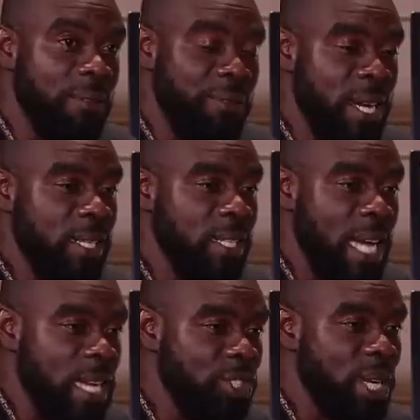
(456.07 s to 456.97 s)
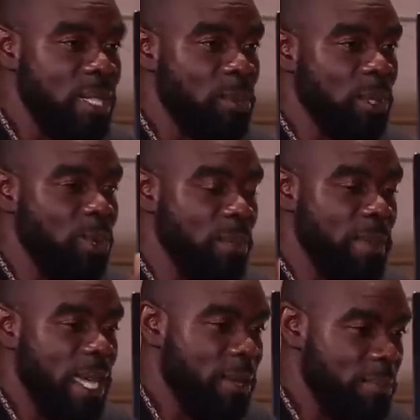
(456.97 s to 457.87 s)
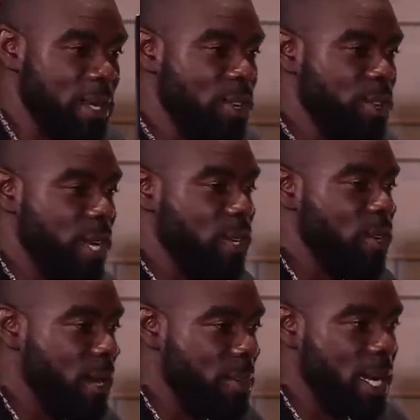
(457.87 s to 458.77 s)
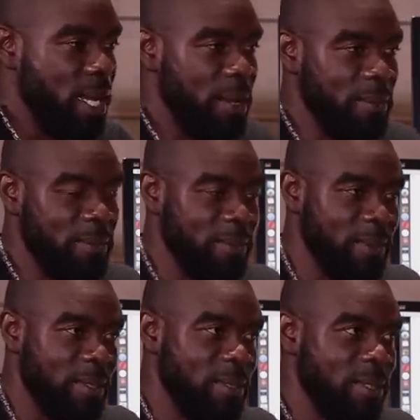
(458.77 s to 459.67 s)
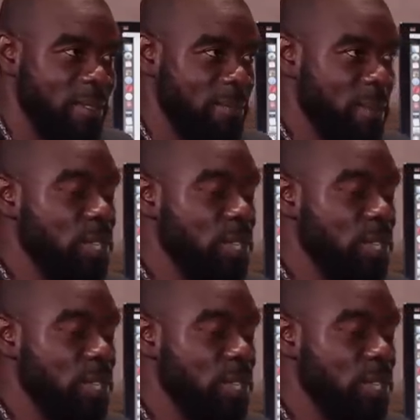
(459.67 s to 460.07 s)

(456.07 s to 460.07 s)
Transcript: different contrast between my, my great grandmother, my